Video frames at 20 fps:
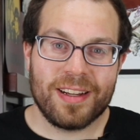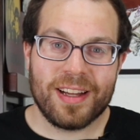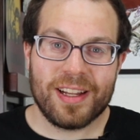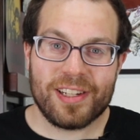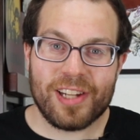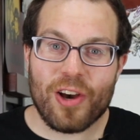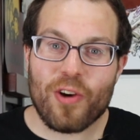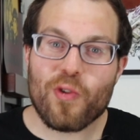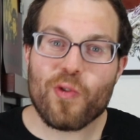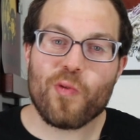
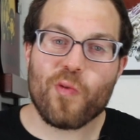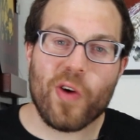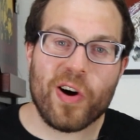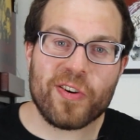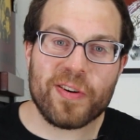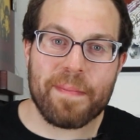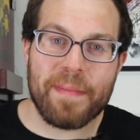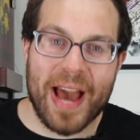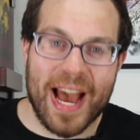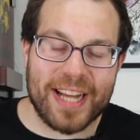Hello and
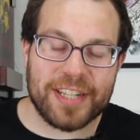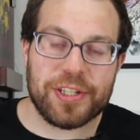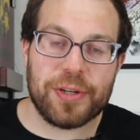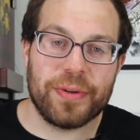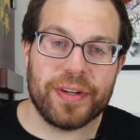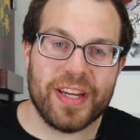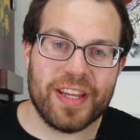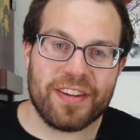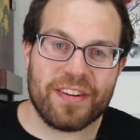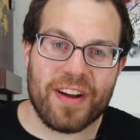welcome back to
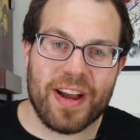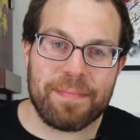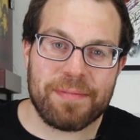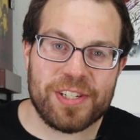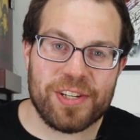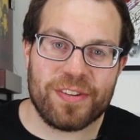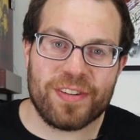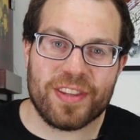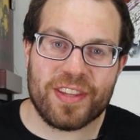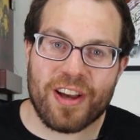another
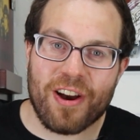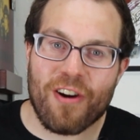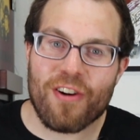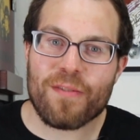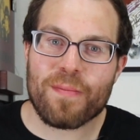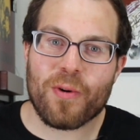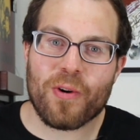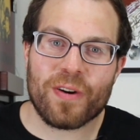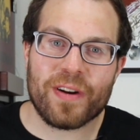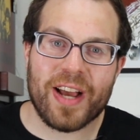episode of the
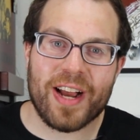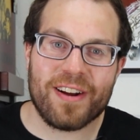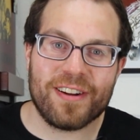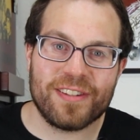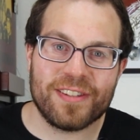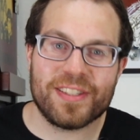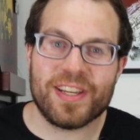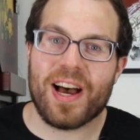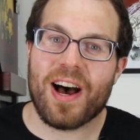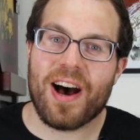Cardboard
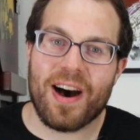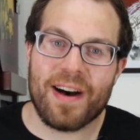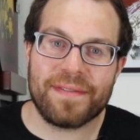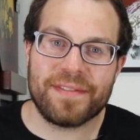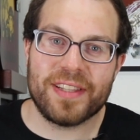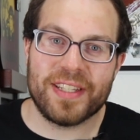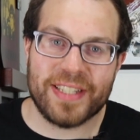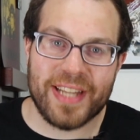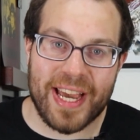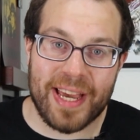Herald to
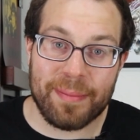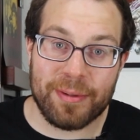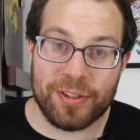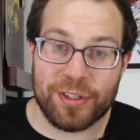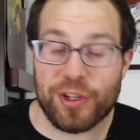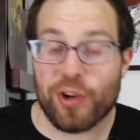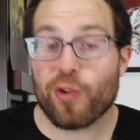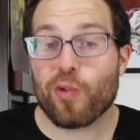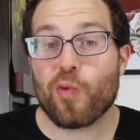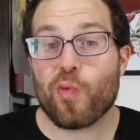Off the Table,
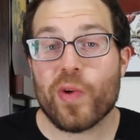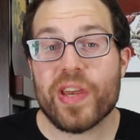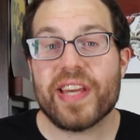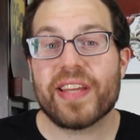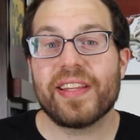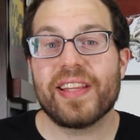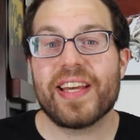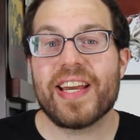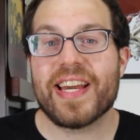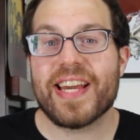your
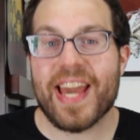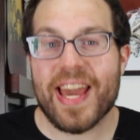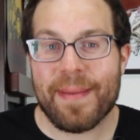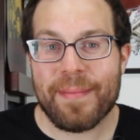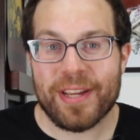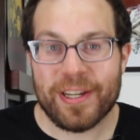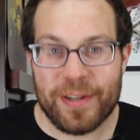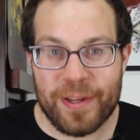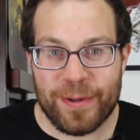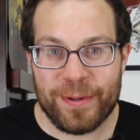weekly
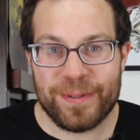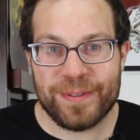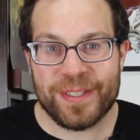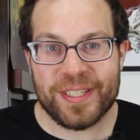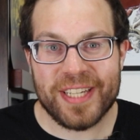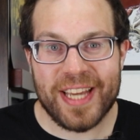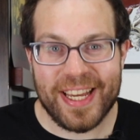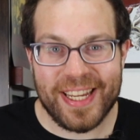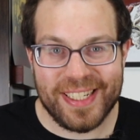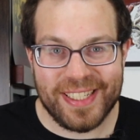gaming
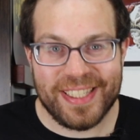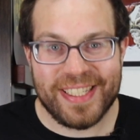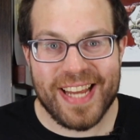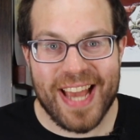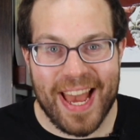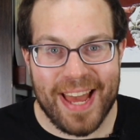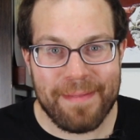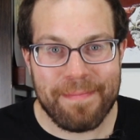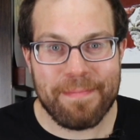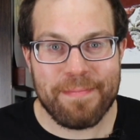news in
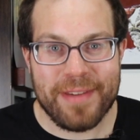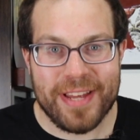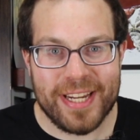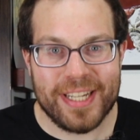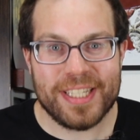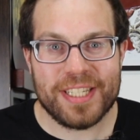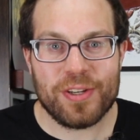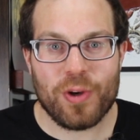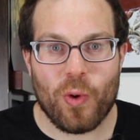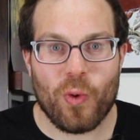10
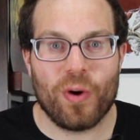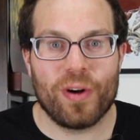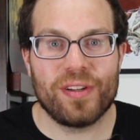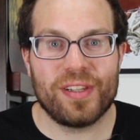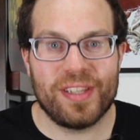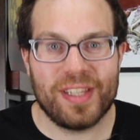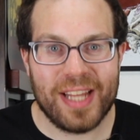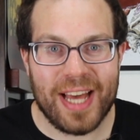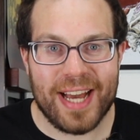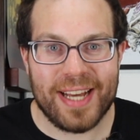minutes or
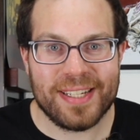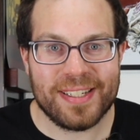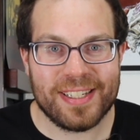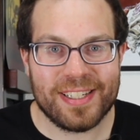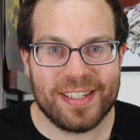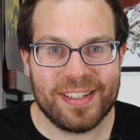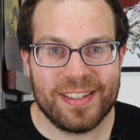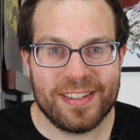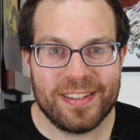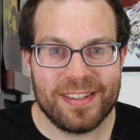
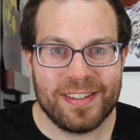less.